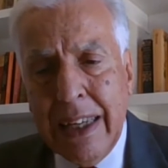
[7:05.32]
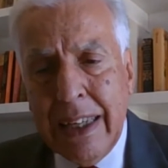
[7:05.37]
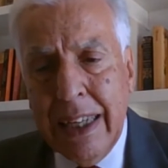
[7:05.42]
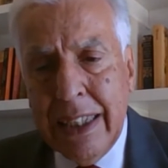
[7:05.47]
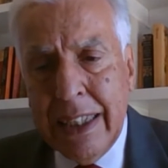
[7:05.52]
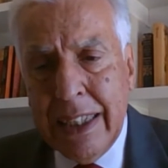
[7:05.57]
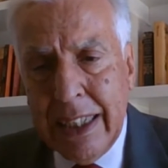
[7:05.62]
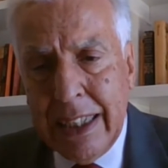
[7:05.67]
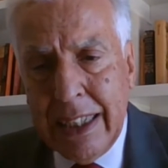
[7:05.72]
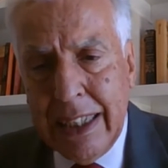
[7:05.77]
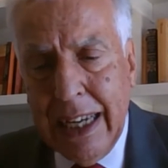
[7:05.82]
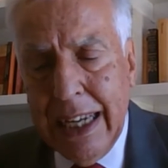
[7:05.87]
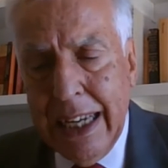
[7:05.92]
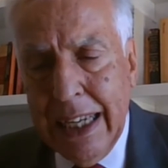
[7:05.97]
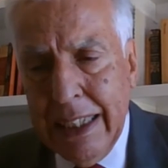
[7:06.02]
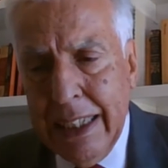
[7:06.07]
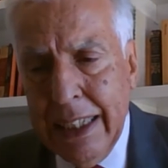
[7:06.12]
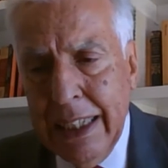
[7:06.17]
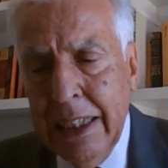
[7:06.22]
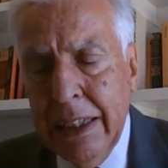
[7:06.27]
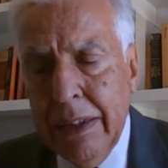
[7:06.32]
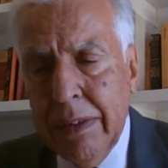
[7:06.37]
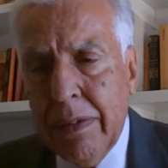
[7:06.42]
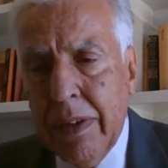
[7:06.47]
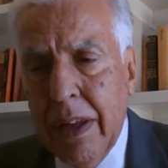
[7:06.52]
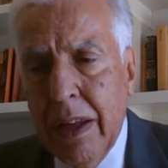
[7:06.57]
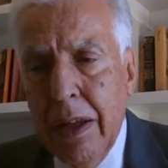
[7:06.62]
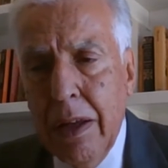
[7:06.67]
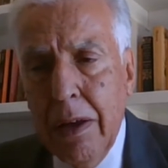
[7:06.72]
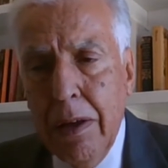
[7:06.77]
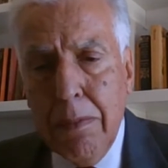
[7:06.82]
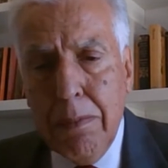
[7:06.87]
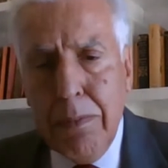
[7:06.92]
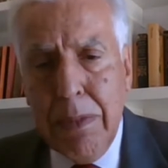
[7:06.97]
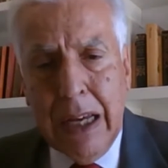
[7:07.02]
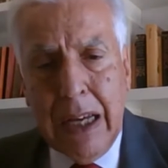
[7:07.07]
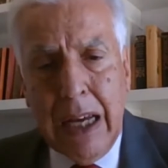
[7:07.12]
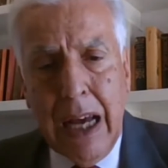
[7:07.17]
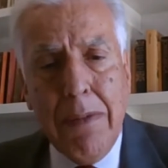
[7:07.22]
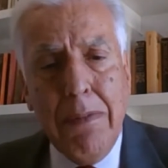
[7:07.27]
society
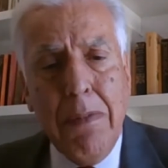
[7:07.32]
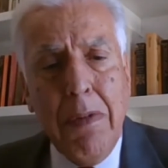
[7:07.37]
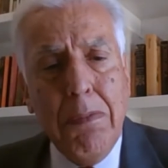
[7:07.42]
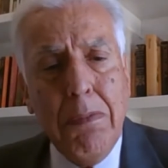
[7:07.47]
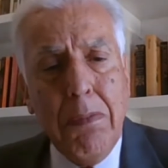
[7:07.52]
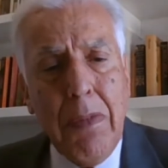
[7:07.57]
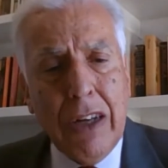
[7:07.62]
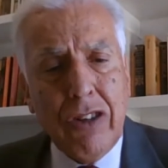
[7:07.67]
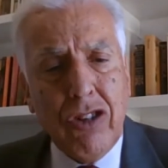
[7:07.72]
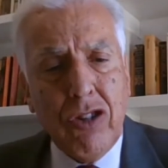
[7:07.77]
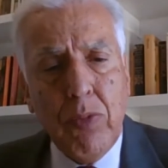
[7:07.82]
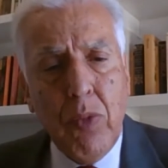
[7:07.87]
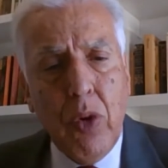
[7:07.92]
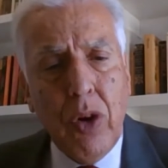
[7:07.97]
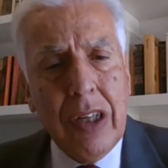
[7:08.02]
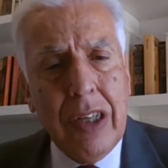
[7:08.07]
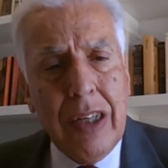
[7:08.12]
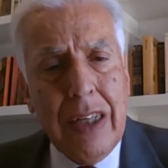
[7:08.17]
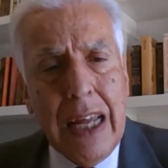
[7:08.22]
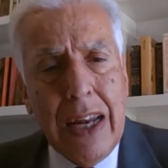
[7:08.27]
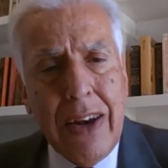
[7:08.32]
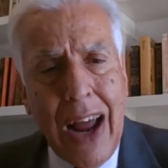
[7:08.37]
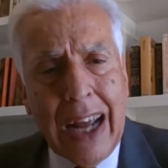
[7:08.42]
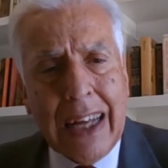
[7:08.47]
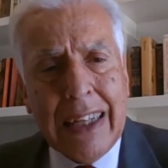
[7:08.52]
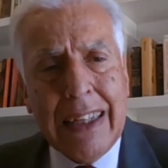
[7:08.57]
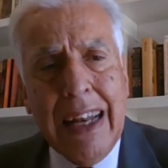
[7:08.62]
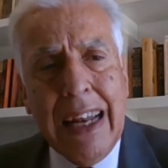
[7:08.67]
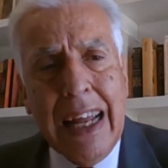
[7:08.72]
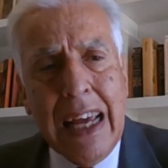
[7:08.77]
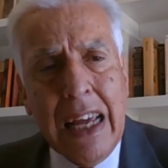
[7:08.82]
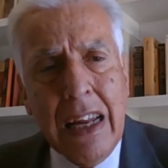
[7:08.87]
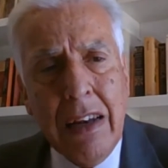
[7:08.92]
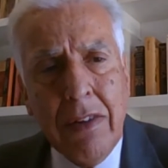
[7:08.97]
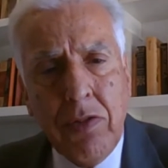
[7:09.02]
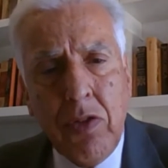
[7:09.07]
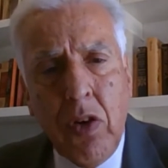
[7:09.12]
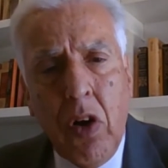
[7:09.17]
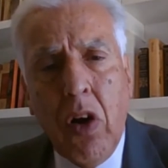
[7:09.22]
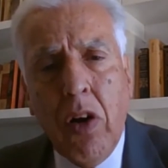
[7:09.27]
become much more directly
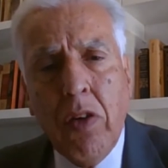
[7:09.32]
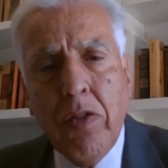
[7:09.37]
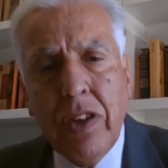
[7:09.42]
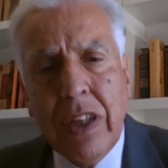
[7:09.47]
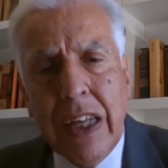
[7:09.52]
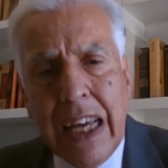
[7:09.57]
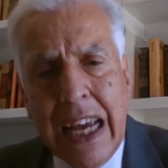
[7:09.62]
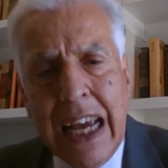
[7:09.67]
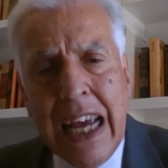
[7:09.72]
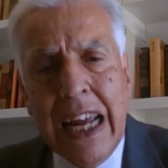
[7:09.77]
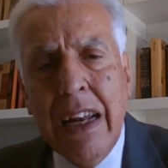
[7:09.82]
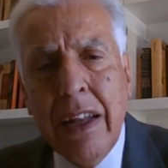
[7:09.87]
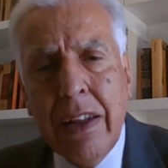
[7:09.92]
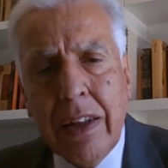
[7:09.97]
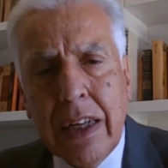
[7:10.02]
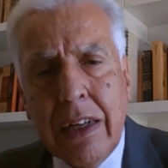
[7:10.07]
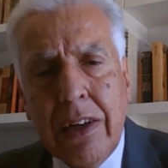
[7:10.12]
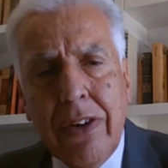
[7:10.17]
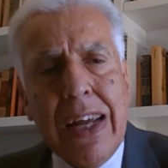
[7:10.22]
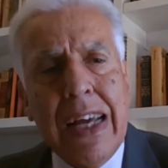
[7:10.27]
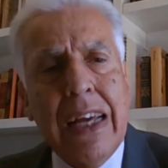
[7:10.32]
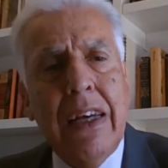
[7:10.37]
involved in the Greek